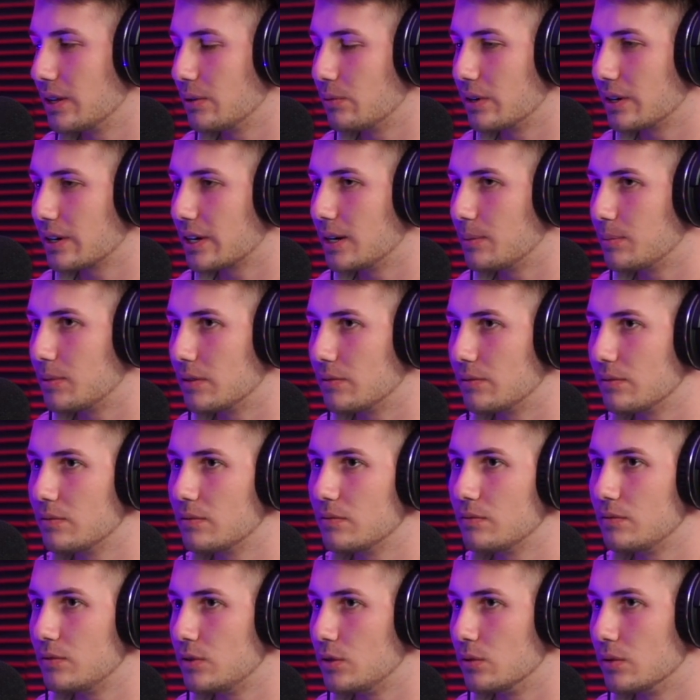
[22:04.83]
They want to keep the
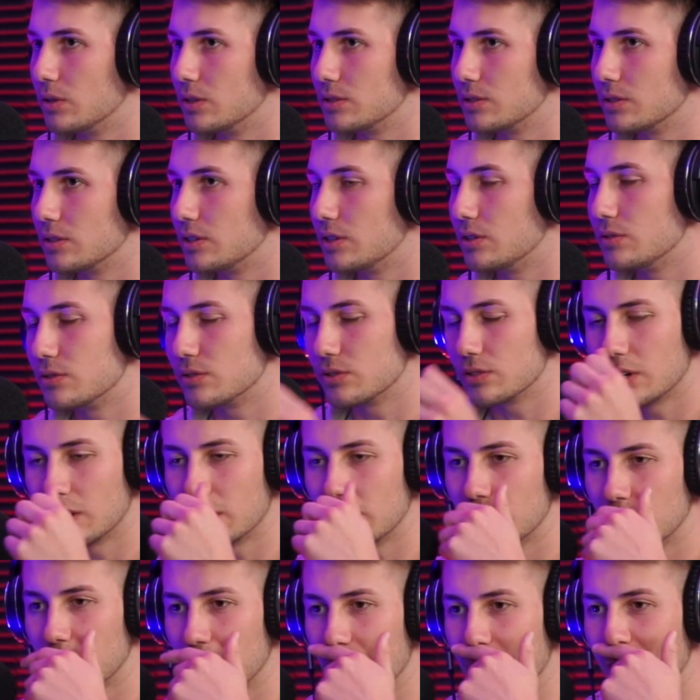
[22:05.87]
viewers or users
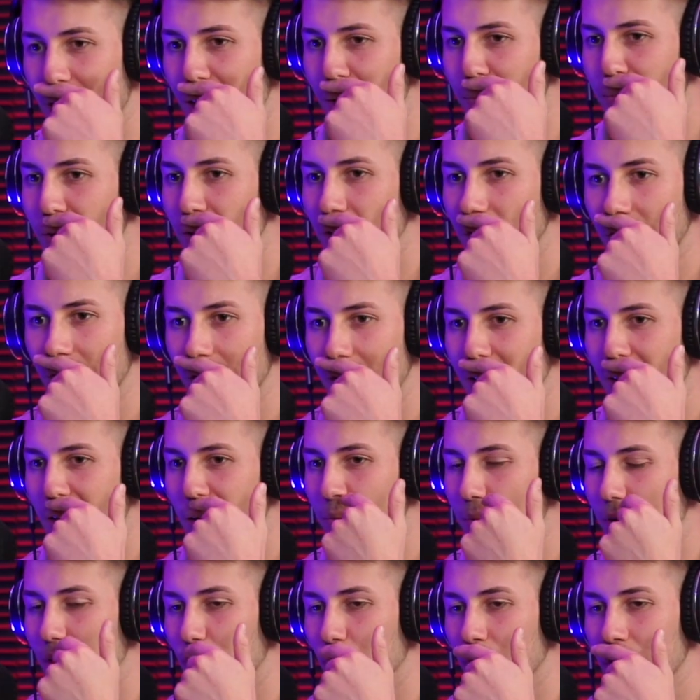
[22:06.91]
on their app.
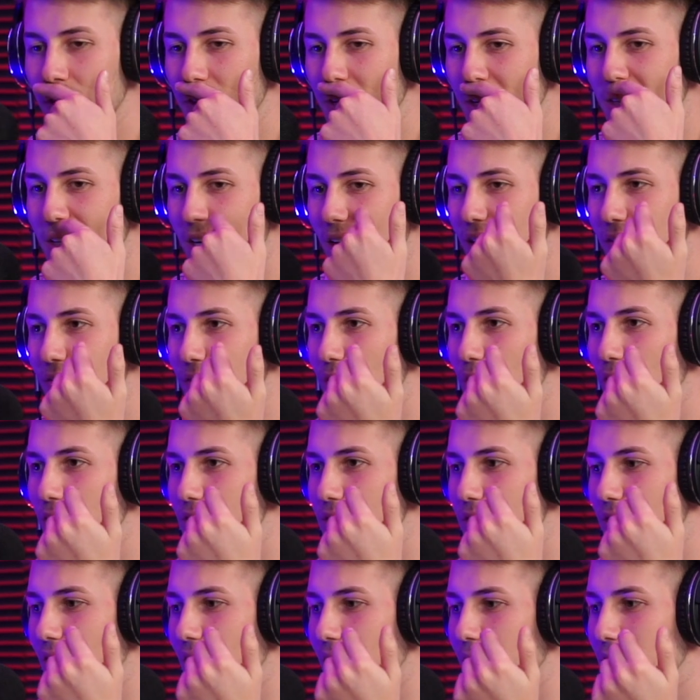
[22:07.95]
But one thing that I've
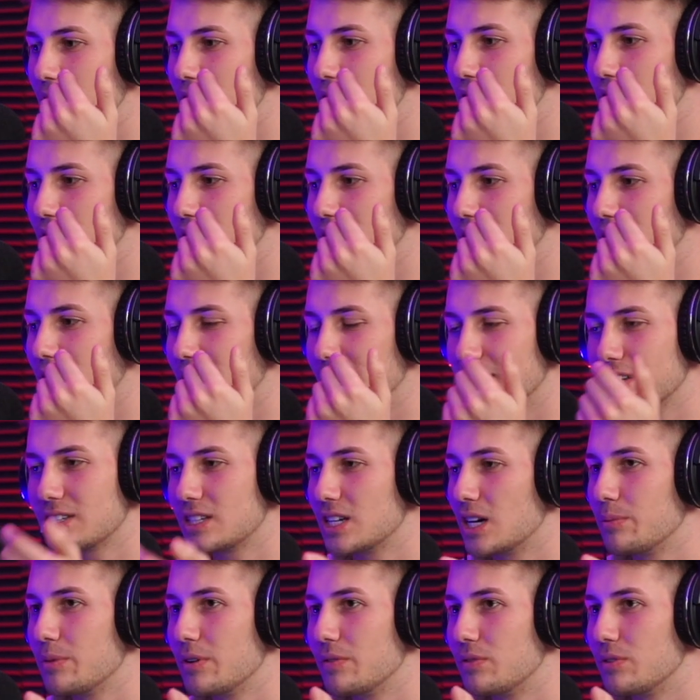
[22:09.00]
noticed a lot recently, like
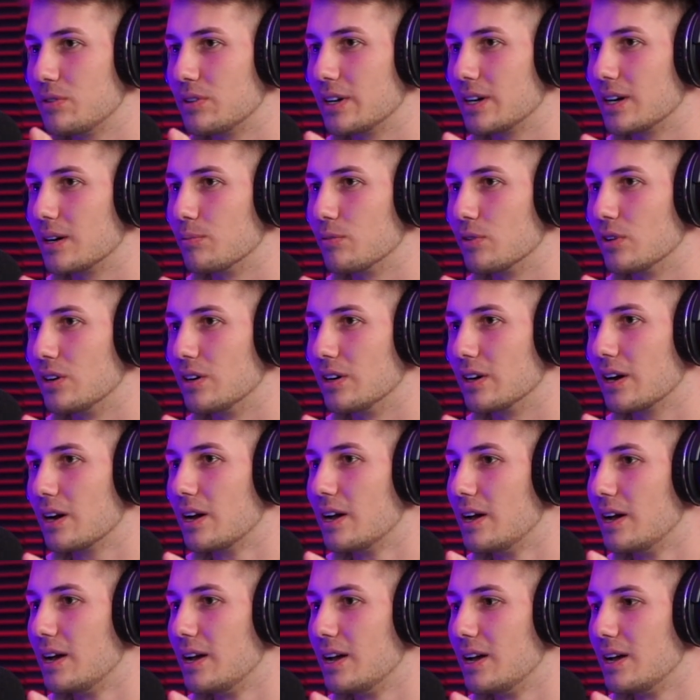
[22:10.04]
tell me if you think I'm wrong,
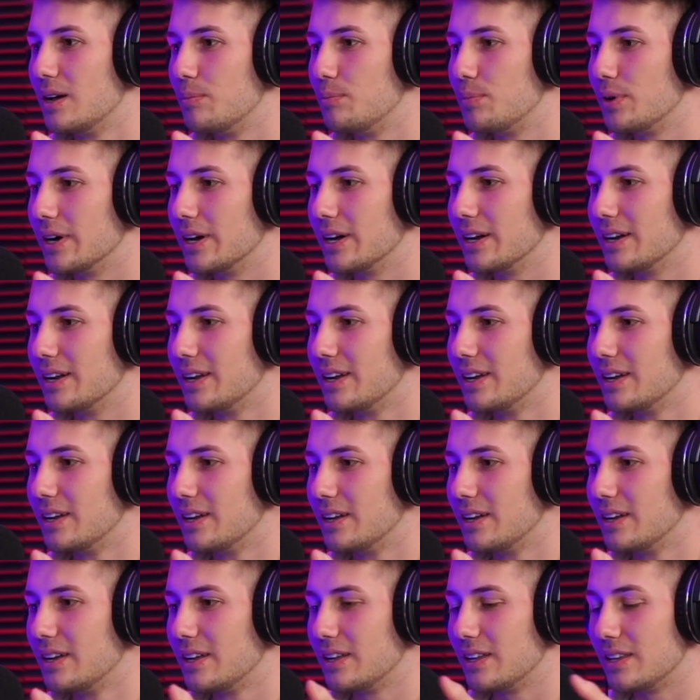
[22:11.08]
but
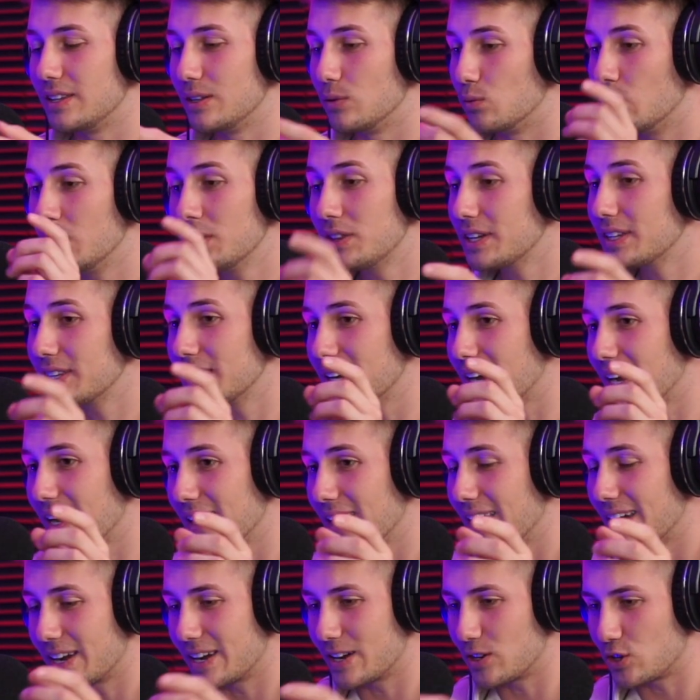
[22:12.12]
the one thing that
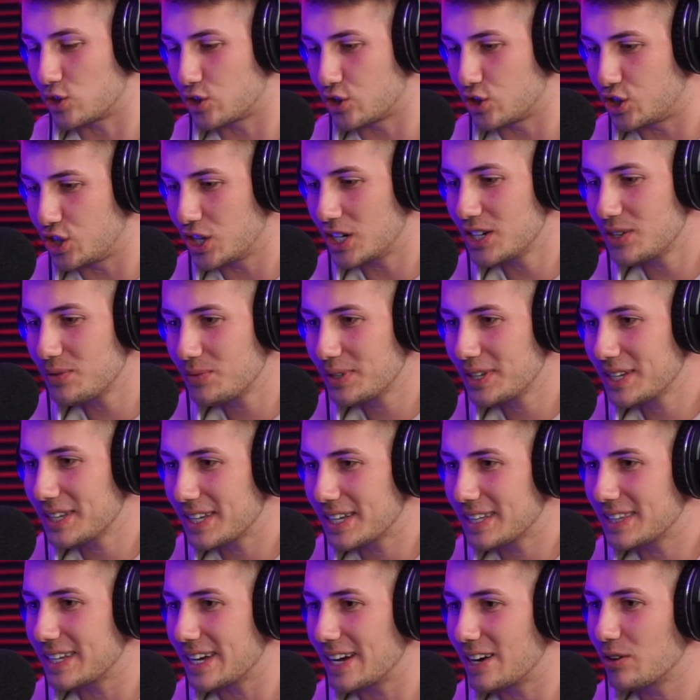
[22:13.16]
I like genuinely
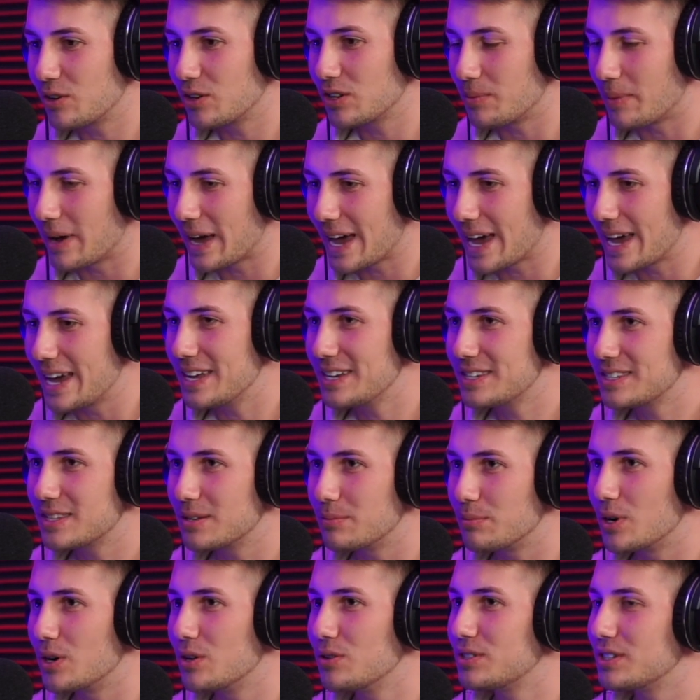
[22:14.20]
think the algorithm hates
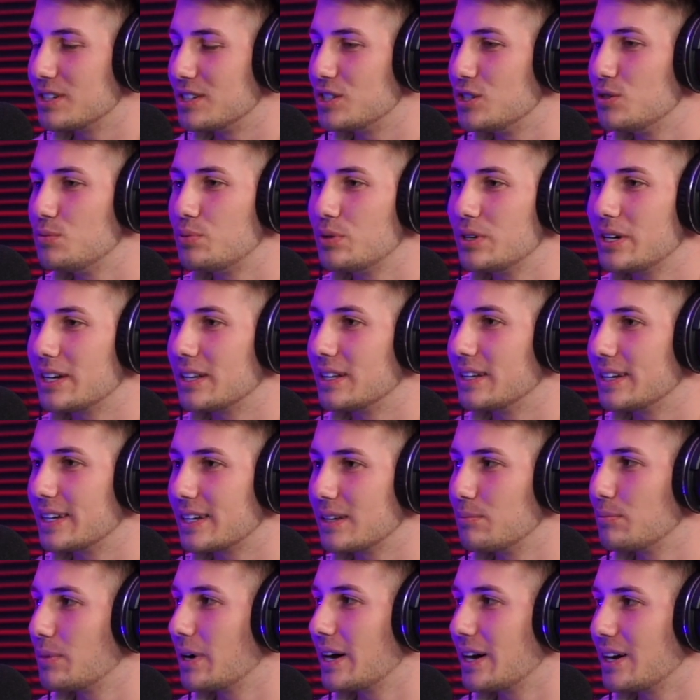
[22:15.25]
the most is you putting
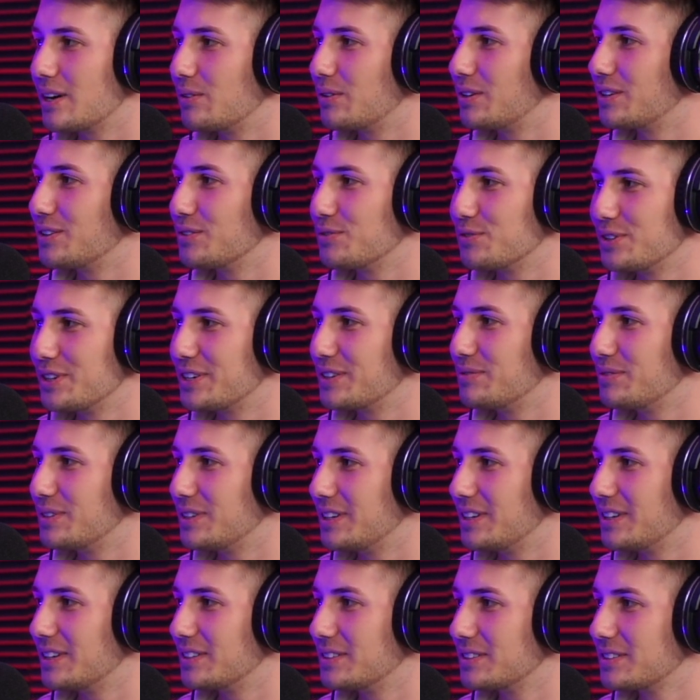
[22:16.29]
link in bio on your freaking
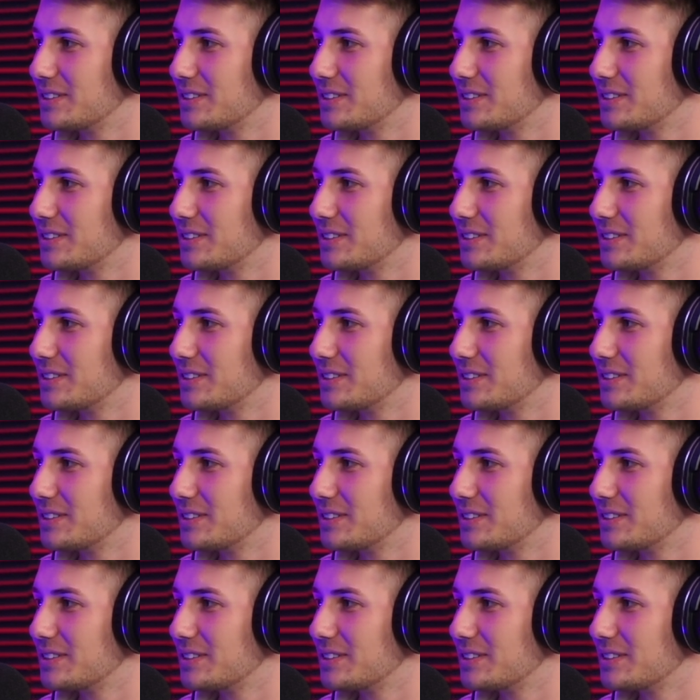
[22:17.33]
videos.